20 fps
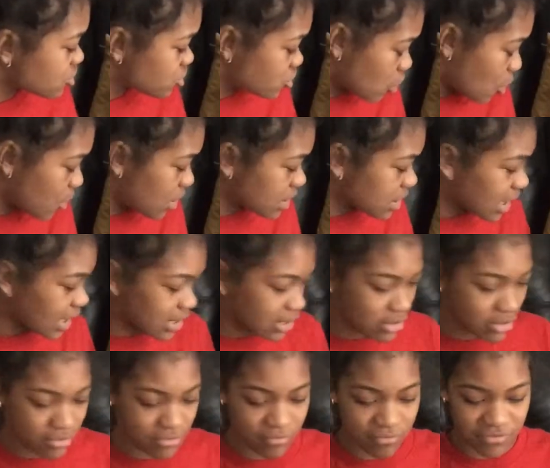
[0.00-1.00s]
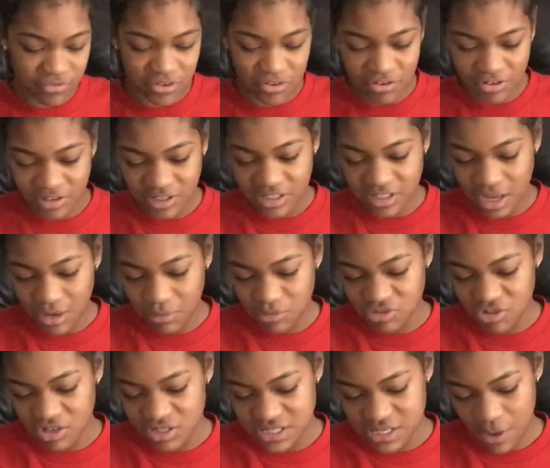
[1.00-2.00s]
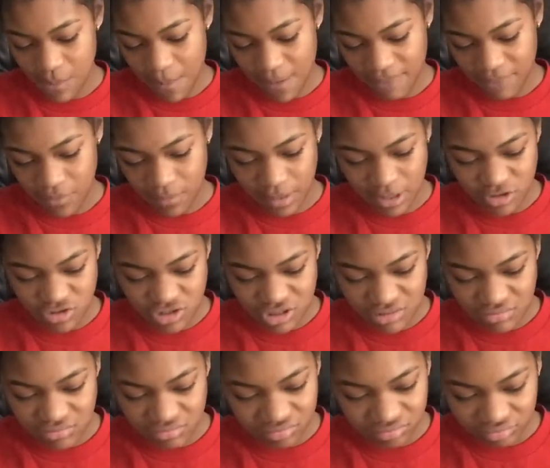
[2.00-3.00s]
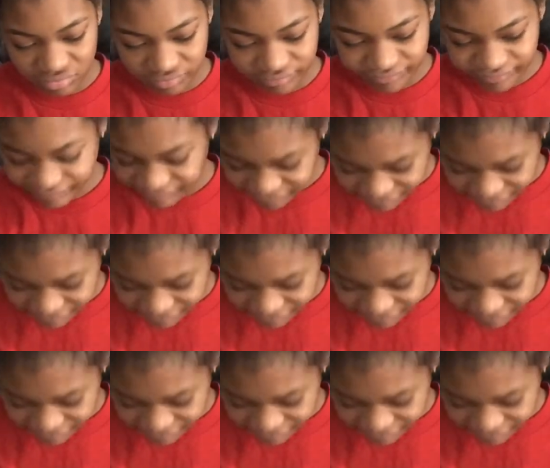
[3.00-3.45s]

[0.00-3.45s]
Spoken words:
to show it like secretly. I want y'all to see all my information.